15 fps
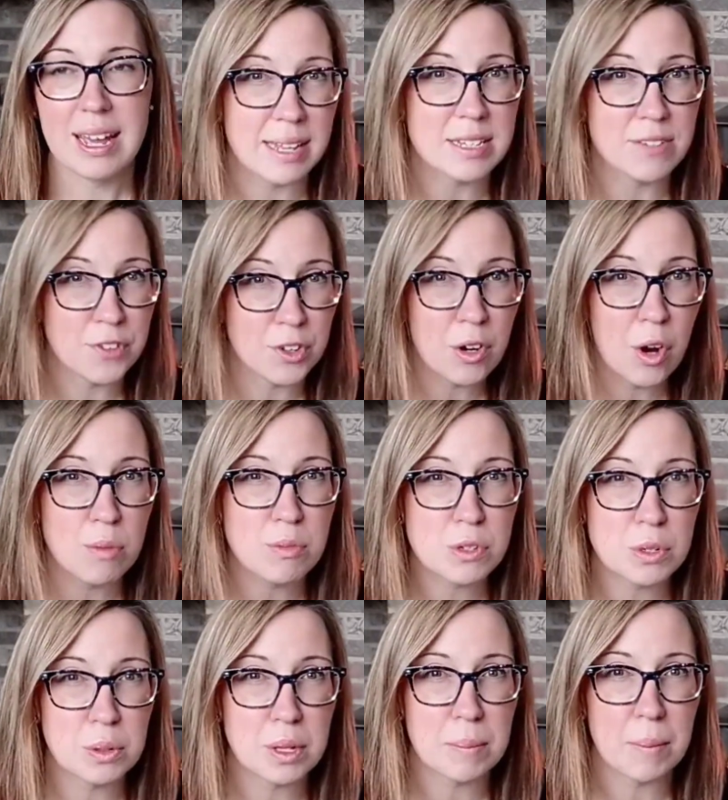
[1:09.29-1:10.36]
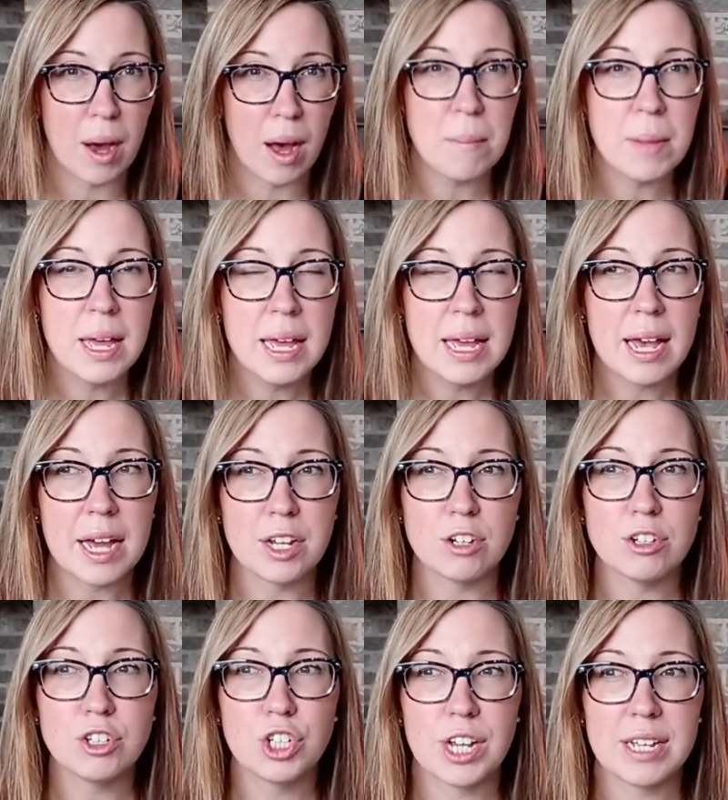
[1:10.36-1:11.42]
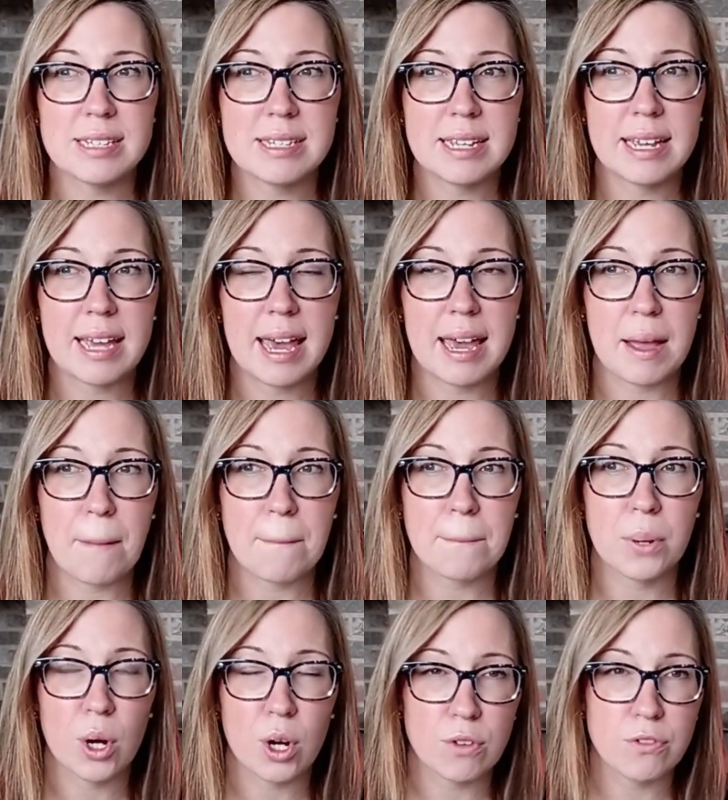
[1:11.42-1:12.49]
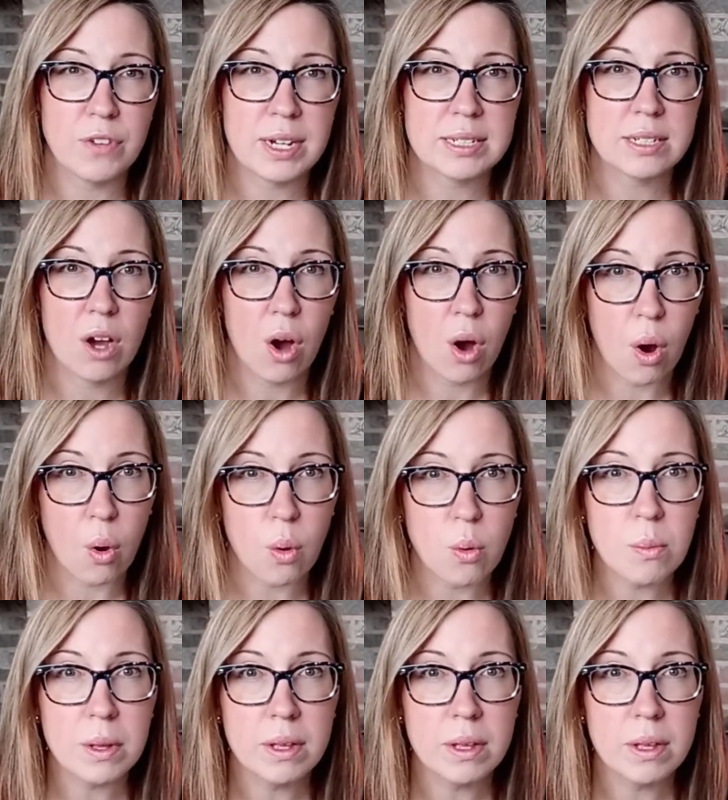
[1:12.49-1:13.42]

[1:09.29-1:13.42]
If you're a homeschooling mom and you're chasing a perfect home,